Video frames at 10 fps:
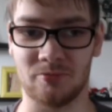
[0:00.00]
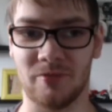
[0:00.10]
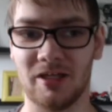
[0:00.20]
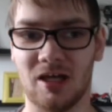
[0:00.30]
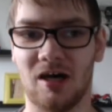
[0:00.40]

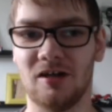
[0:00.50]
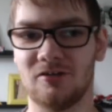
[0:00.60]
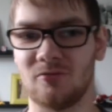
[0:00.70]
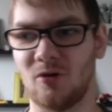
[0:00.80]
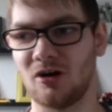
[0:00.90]
went on
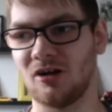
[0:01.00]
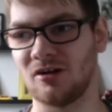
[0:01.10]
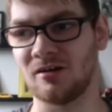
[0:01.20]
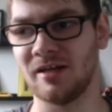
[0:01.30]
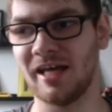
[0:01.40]
to work on
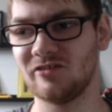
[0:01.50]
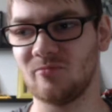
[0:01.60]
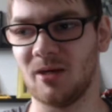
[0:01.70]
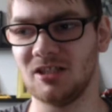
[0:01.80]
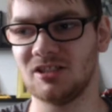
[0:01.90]
the
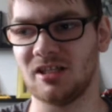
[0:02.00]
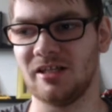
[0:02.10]
next project